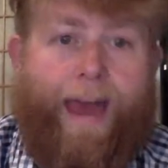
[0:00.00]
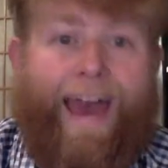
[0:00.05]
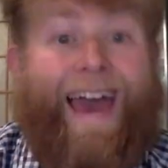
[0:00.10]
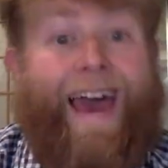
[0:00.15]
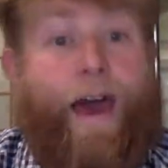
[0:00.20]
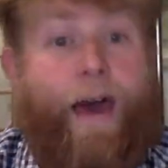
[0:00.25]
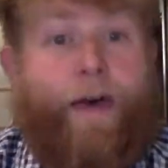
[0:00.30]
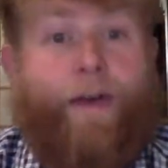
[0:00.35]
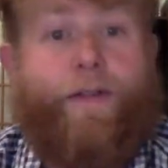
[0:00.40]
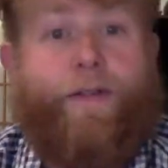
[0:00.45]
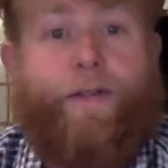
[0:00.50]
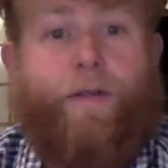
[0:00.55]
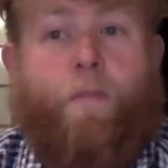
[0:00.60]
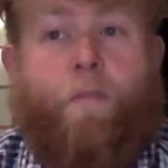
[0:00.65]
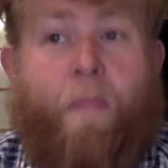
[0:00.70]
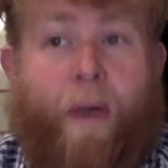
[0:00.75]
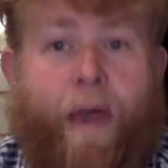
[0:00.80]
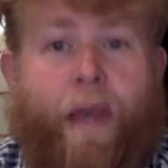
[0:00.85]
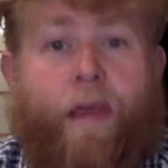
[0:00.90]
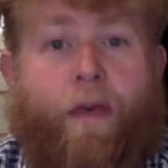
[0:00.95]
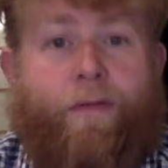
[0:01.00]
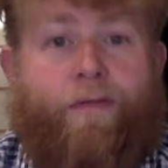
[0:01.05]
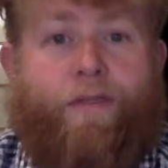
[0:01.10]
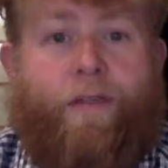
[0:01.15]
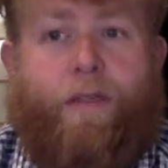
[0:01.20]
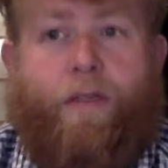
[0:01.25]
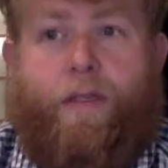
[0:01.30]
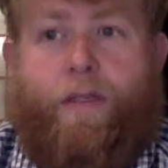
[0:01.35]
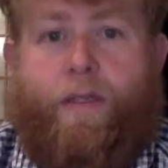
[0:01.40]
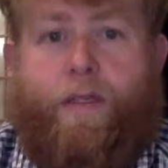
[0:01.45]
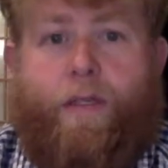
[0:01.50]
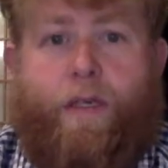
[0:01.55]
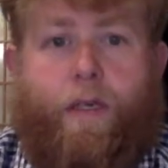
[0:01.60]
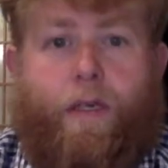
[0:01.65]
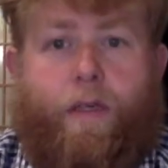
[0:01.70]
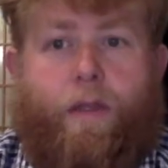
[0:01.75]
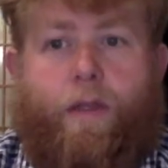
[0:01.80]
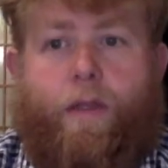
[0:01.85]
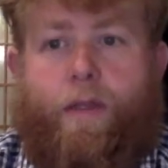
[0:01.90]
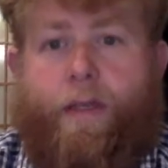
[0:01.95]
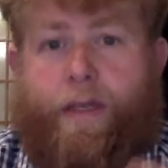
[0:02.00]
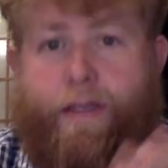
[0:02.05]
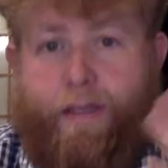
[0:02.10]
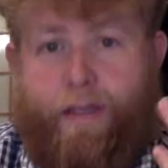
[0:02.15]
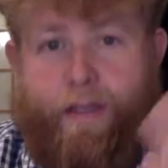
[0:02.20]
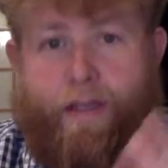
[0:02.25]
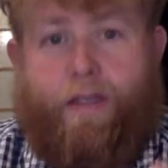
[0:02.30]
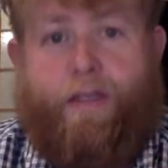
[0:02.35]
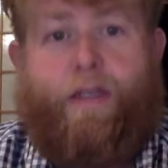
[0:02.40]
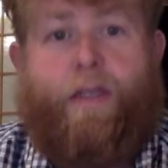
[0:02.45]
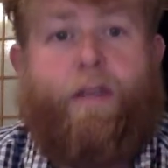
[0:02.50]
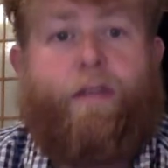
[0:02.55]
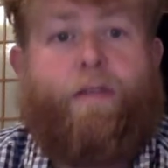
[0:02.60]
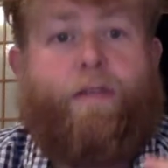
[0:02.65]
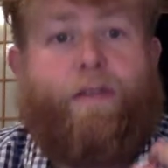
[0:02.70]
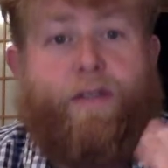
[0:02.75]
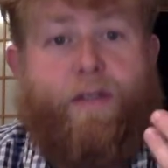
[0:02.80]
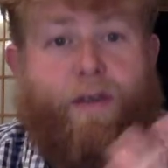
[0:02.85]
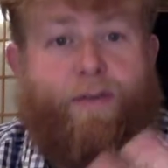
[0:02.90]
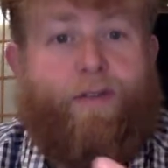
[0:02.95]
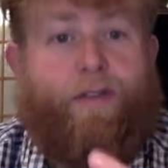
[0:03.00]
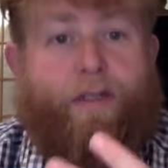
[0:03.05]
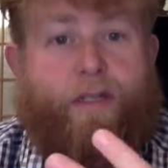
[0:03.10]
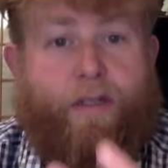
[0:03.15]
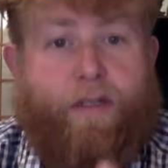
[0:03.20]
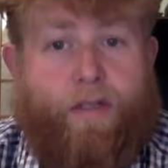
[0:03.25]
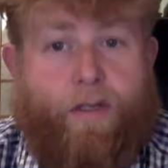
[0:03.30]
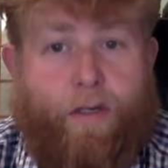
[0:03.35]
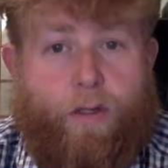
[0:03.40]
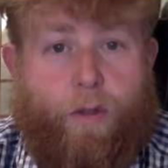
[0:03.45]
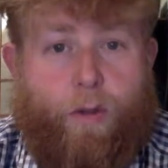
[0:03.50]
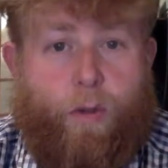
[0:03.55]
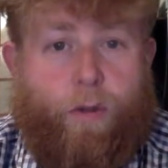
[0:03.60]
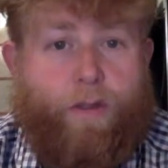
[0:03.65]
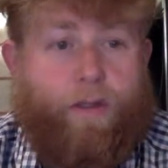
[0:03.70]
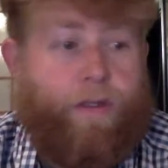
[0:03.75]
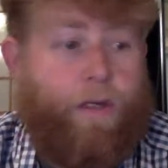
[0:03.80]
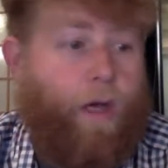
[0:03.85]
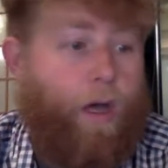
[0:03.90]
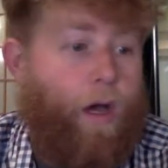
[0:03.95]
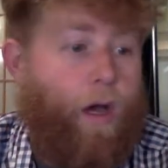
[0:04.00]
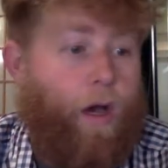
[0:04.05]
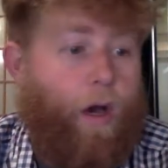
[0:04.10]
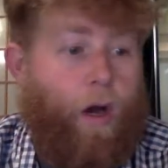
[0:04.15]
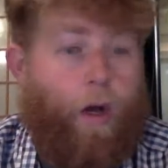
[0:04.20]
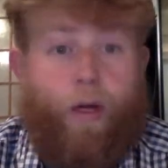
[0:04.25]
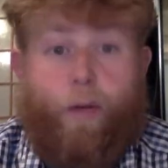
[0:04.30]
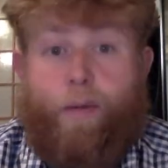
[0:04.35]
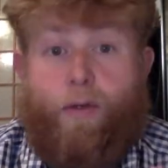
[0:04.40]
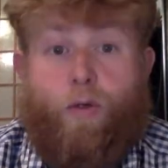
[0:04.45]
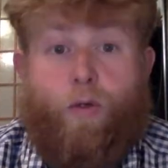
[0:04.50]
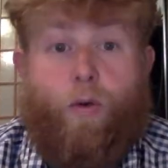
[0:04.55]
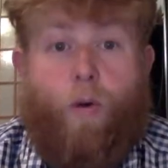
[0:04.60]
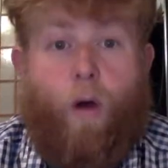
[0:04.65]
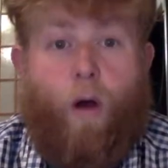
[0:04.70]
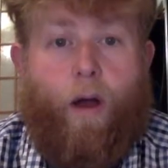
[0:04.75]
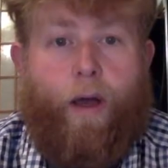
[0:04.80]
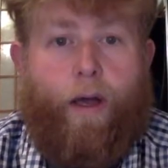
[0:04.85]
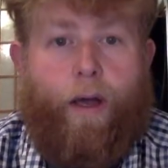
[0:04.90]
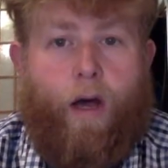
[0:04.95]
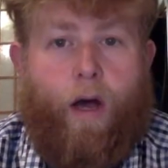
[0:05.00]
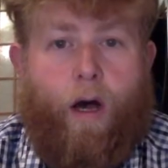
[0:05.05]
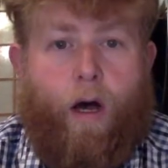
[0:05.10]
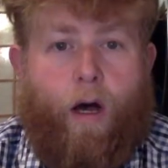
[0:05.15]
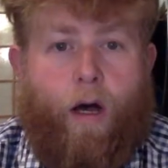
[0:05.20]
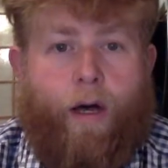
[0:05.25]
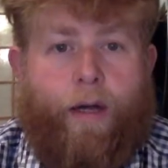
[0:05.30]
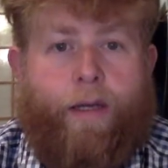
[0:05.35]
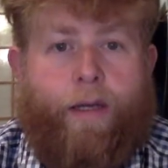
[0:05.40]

as many of these in the late 16th and 17th centuries are going to be drawing on